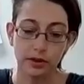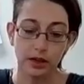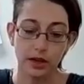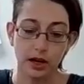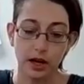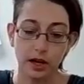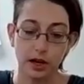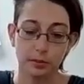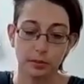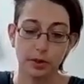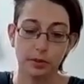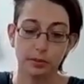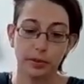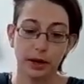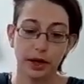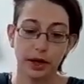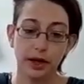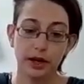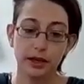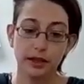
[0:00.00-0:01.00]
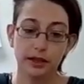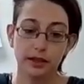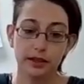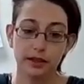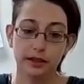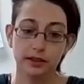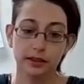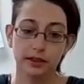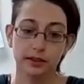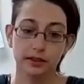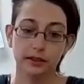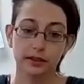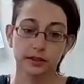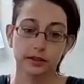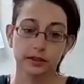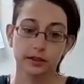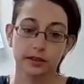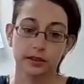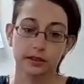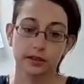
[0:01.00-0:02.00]
of the copper back,
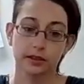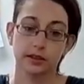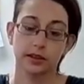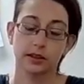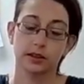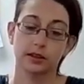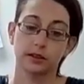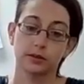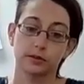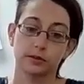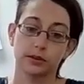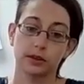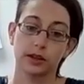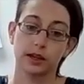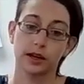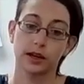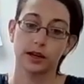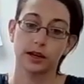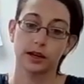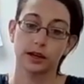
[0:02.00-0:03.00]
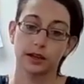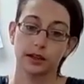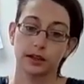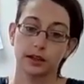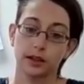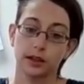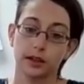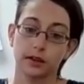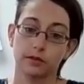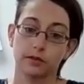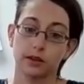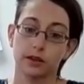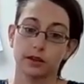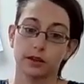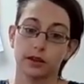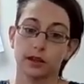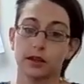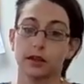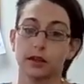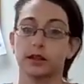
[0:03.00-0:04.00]
kind of
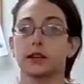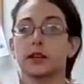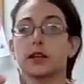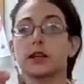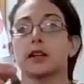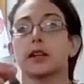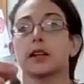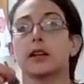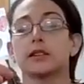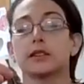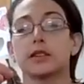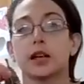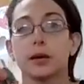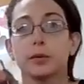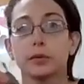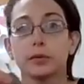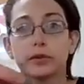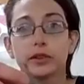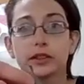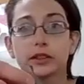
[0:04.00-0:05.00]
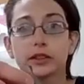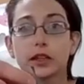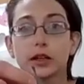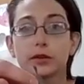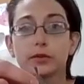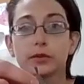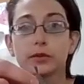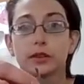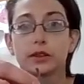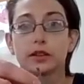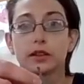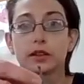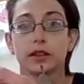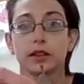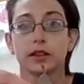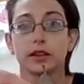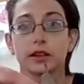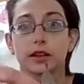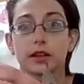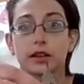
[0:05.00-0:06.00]
lay it on top of itself and
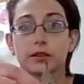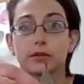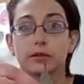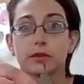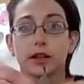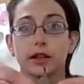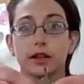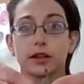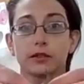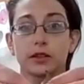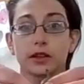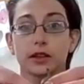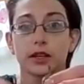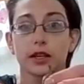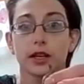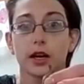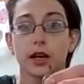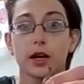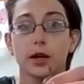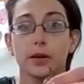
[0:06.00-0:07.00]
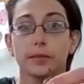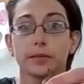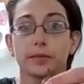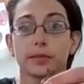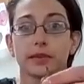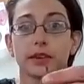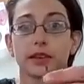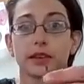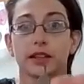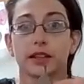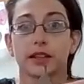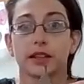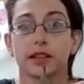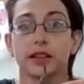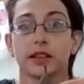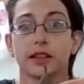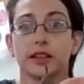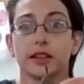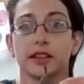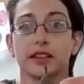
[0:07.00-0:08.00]
kind of line everything up.
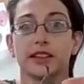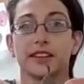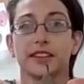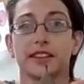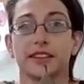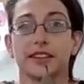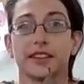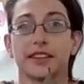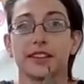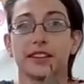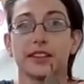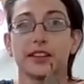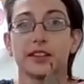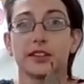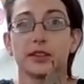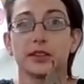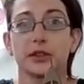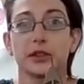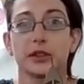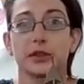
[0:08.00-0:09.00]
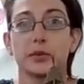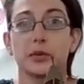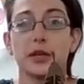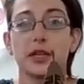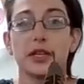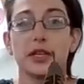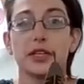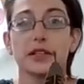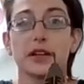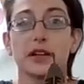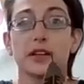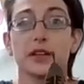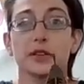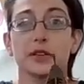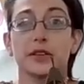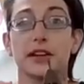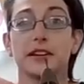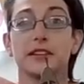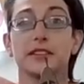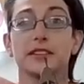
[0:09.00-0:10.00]
A little squeeze all
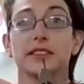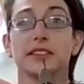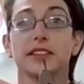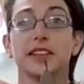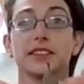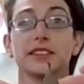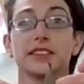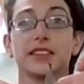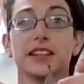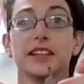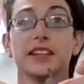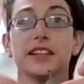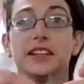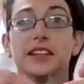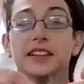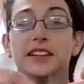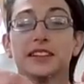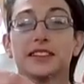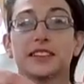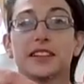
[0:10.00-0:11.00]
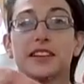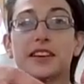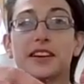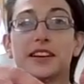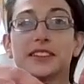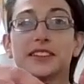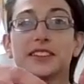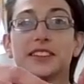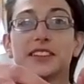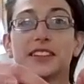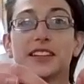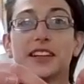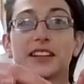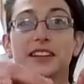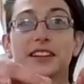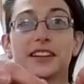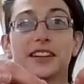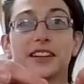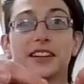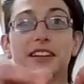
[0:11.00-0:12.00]
around and that's it. That's all
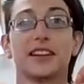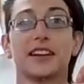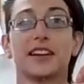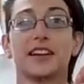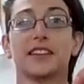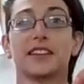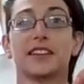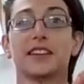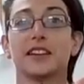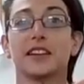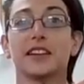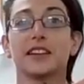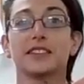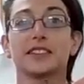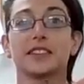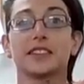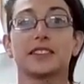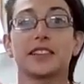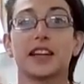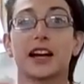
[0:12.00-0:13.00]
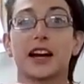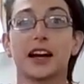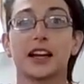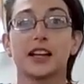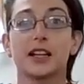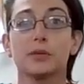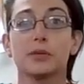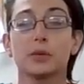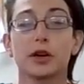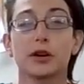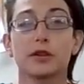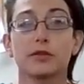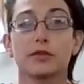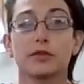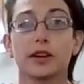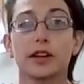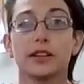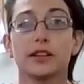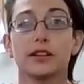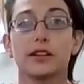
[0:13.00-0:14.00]
together. There is a tiny
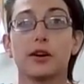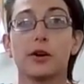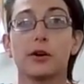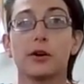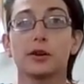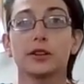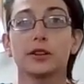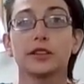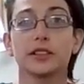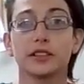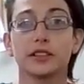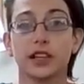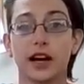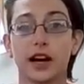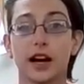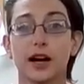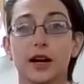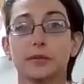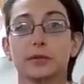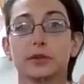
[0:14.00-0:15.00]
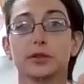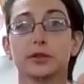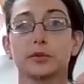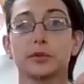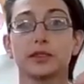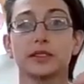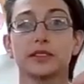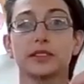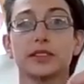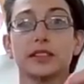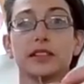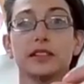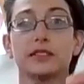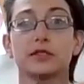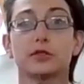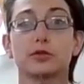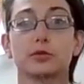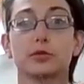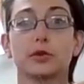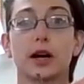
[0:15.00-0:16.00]
perforated hole at the top. So once
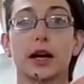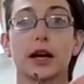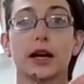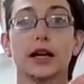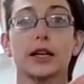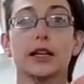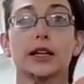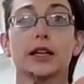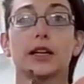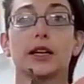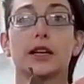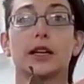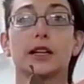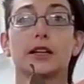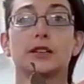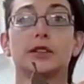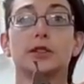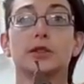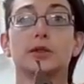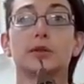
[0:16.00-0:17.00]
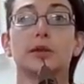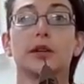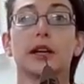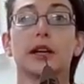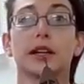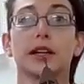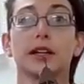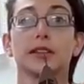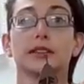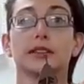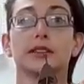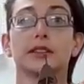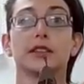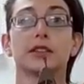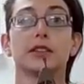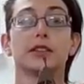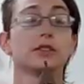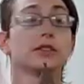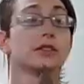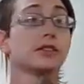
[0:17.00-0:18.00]
these dry, you can
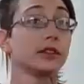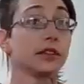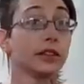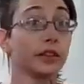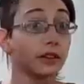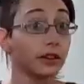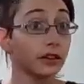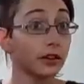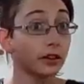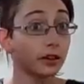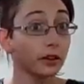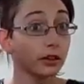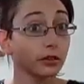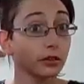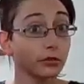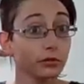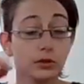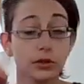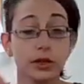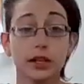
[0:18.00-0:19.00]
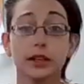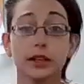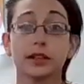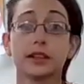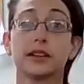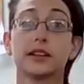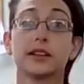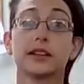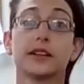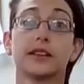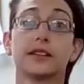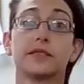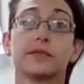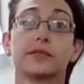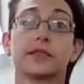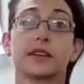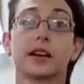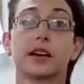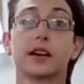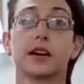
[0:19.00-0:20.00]
stick your little earring hook through it.
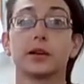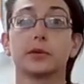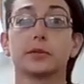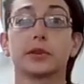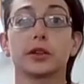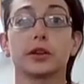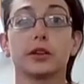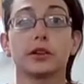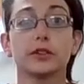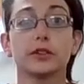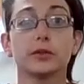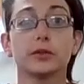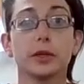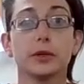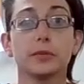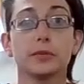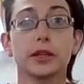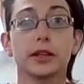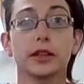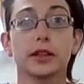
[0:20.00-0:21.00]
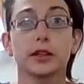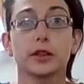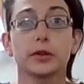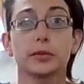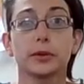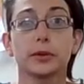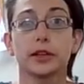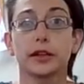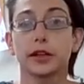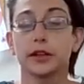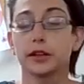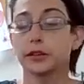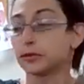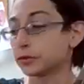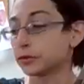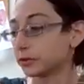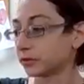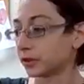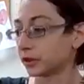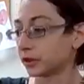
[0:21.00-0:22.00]
There also might be a little bit
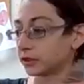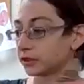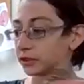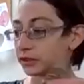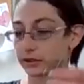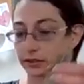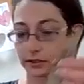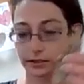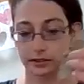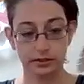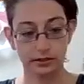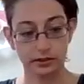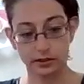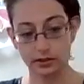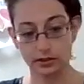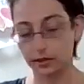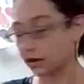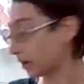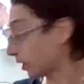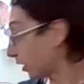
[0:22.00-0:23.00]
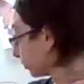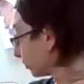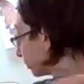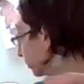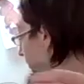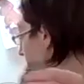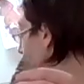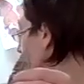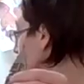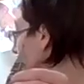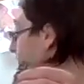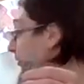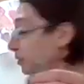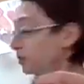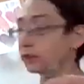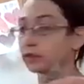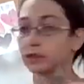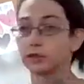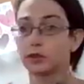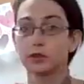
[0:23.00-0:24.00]
of felt stuck off, so
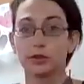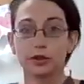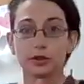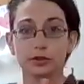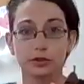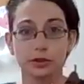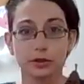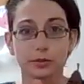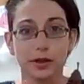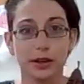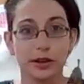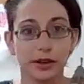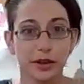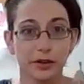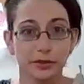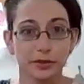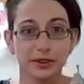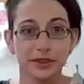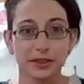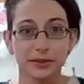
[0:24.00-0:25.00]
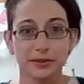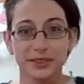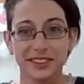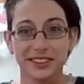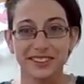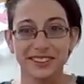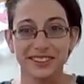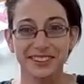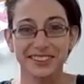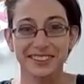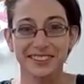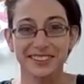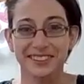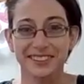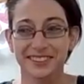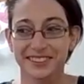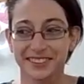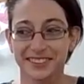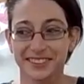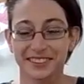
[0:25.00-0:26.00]
you can trim that off with some
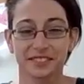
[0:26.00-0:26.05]
scissors.